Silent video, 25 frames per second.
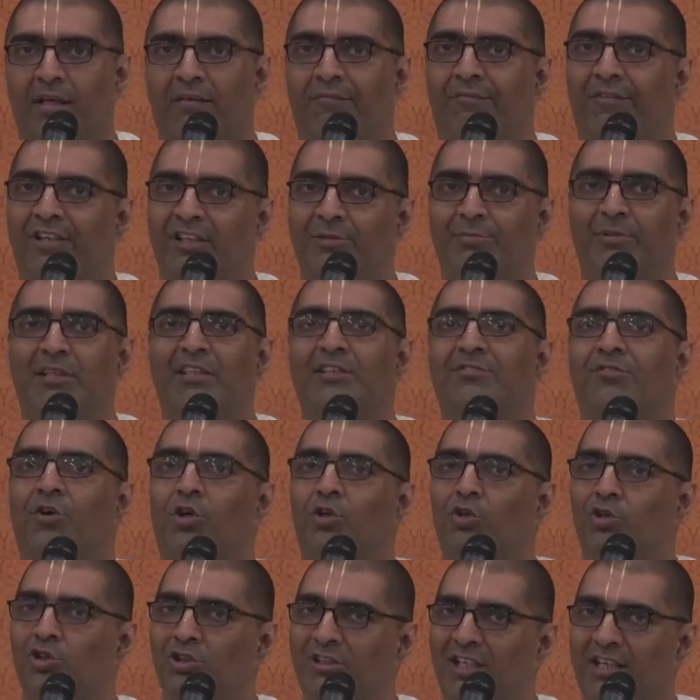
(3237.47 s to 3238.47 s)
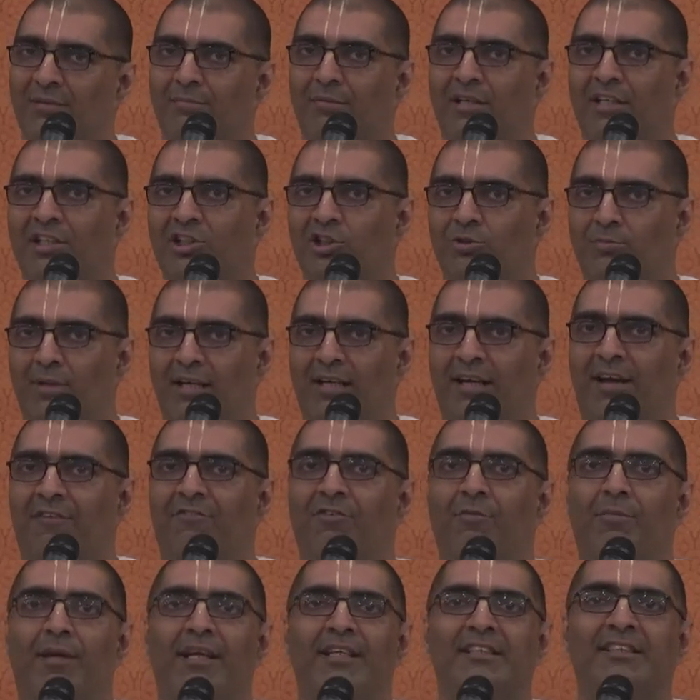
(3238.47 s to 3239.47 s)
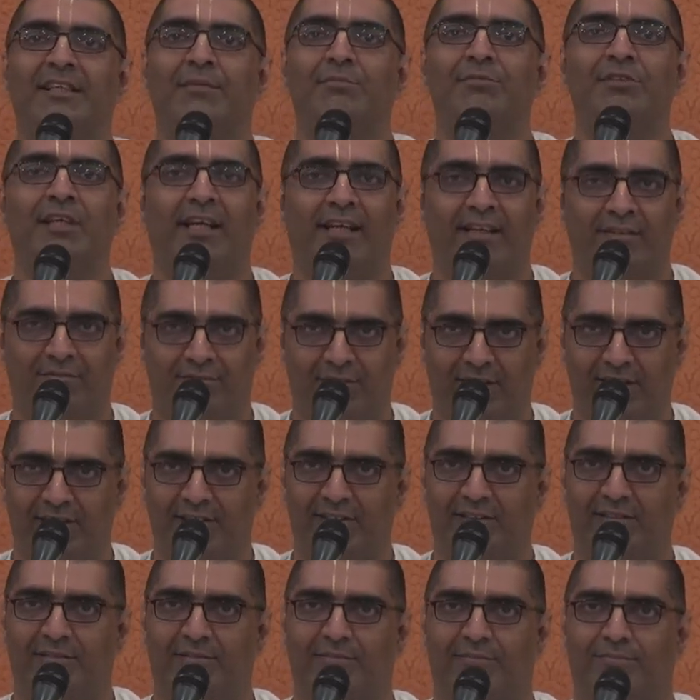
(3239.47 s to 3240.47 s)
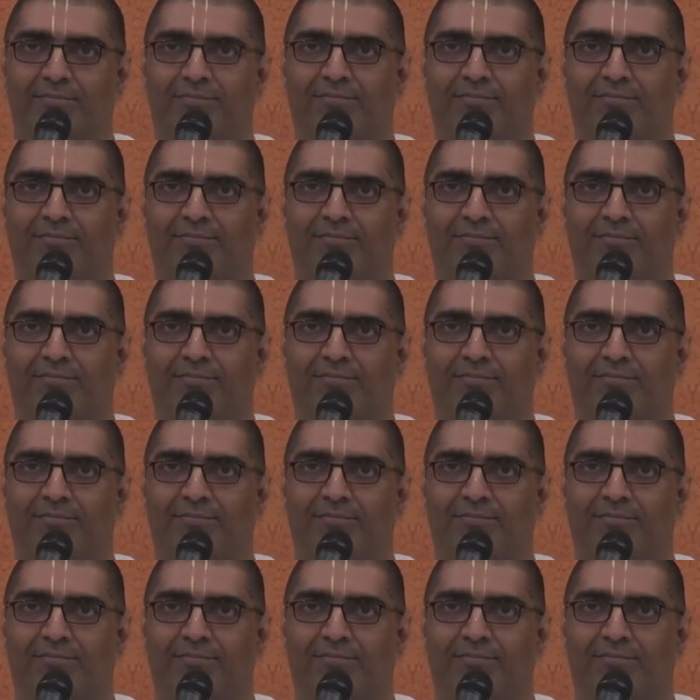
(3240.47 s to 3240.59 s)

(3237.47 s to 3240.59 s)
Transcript: Which means for those 10 minutes, you might have to make some sacrifice.